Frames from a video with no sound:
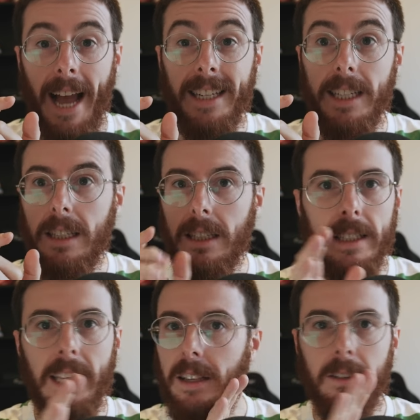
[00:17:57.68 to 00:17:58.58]
and he
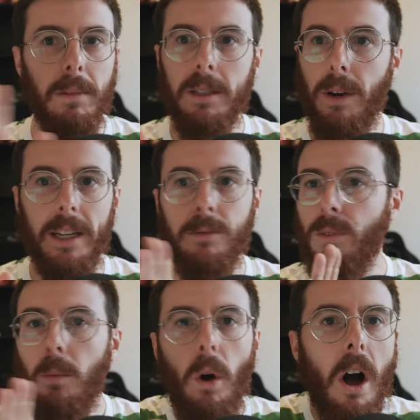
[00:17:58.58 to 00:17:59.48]
doesn't miss a break. He
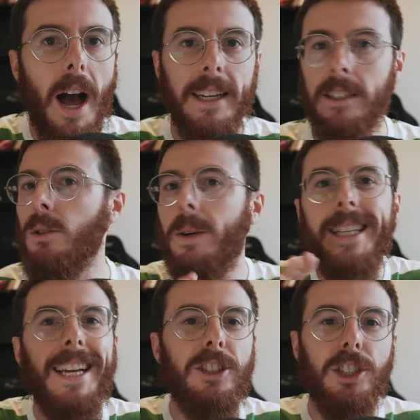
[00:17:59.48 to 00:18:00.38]
doesn't run wide. He doesn't do
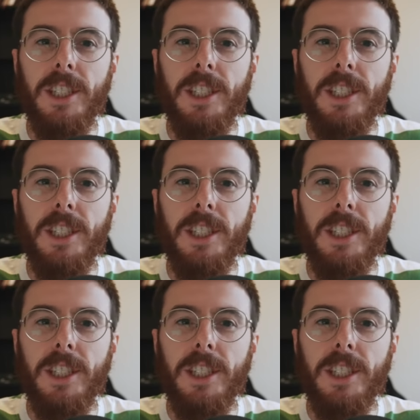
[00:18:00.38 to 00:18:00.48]
any of that